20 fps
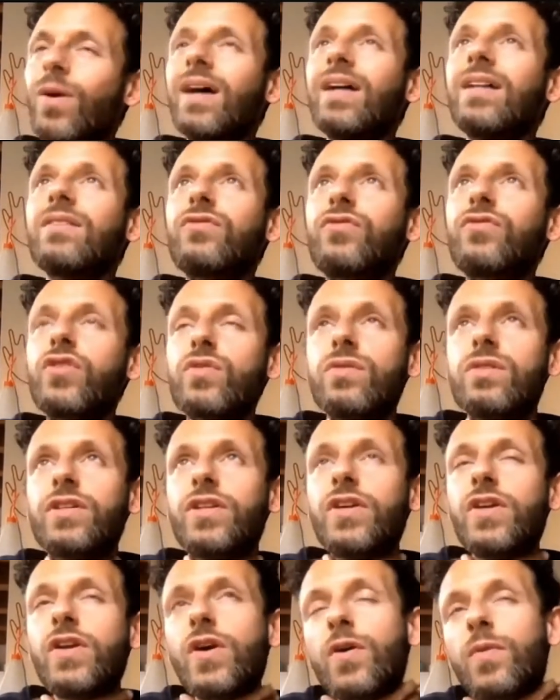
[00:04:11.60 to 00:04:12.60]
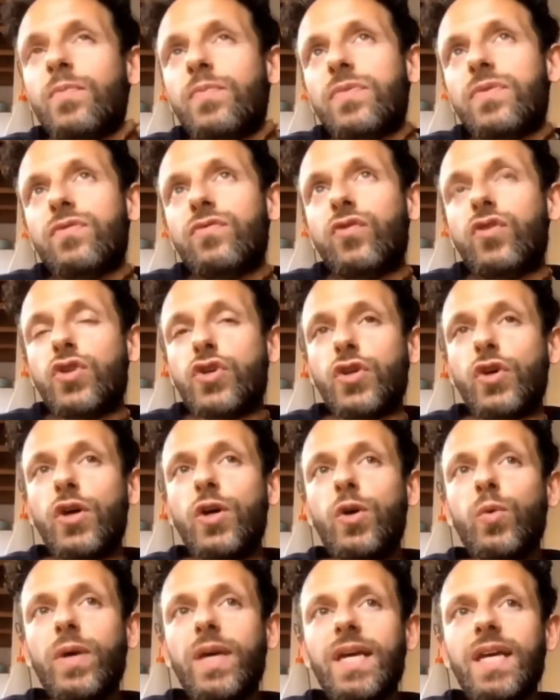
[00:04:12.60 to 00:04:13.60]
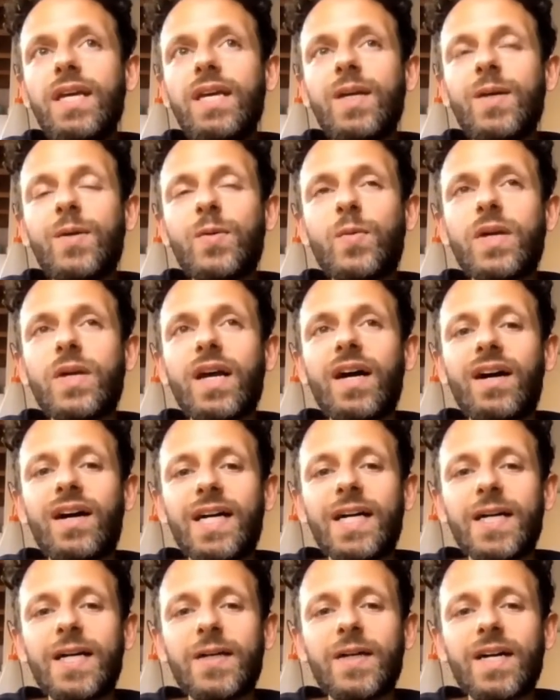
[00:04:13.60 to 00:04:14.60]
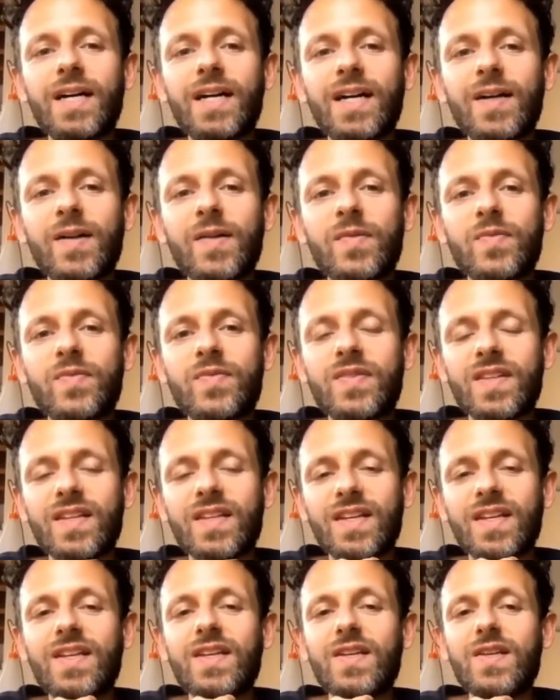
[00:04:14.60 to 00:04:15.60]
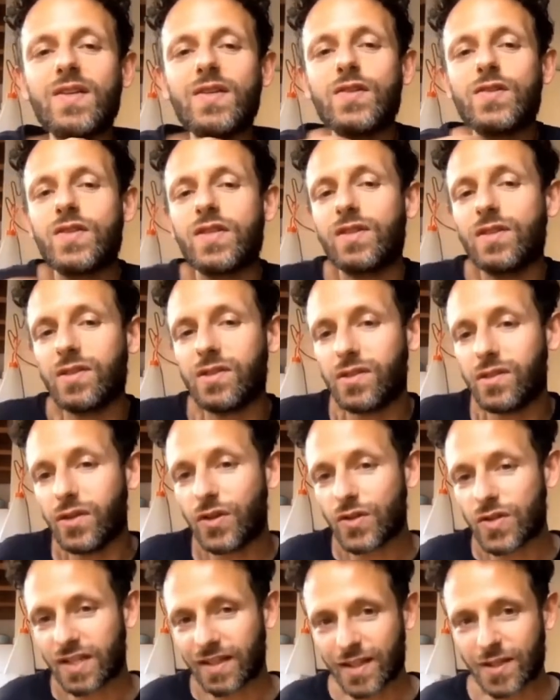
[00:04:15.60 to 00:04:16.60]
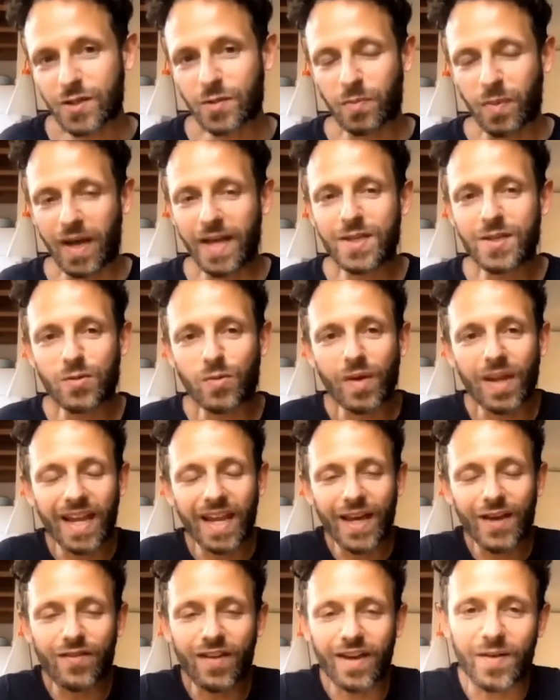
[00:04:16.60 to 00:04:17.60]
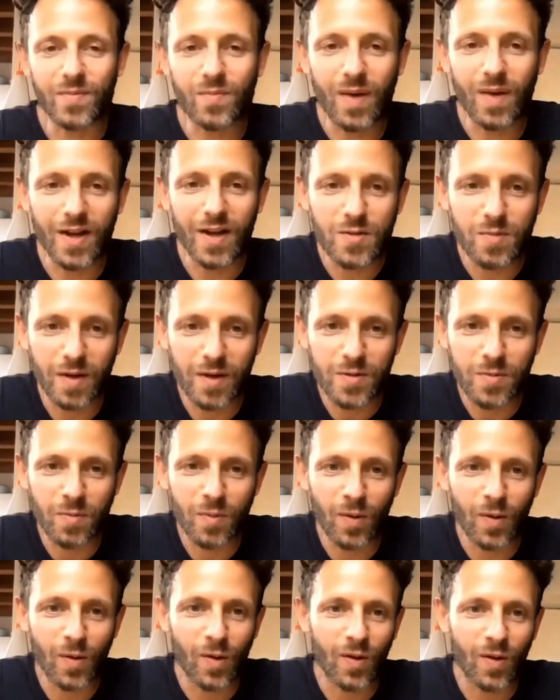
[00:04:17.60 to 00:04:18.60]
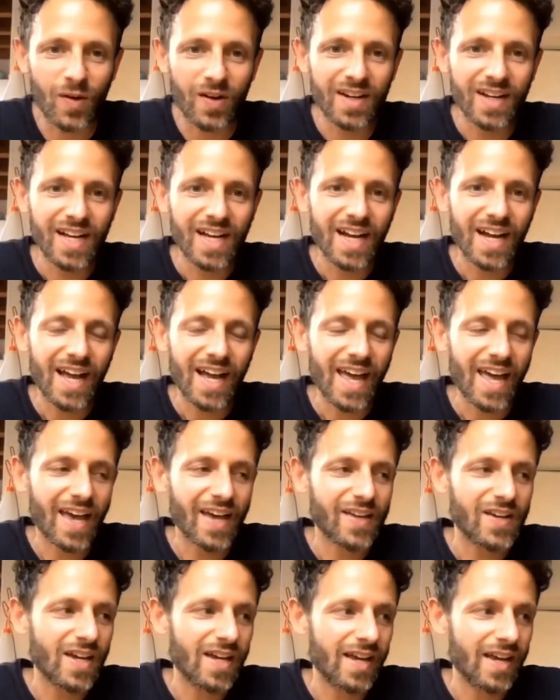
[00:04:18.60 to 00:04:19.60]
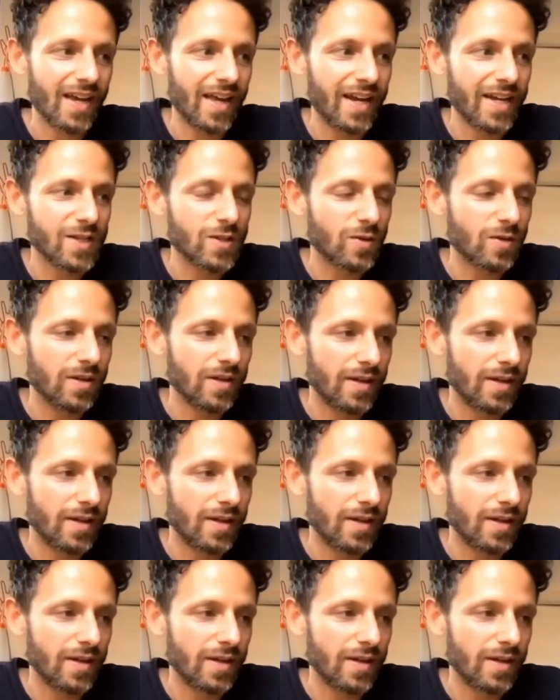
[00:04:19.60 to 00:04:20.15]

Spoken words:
Well, for sure we are using the space we live in much more, and it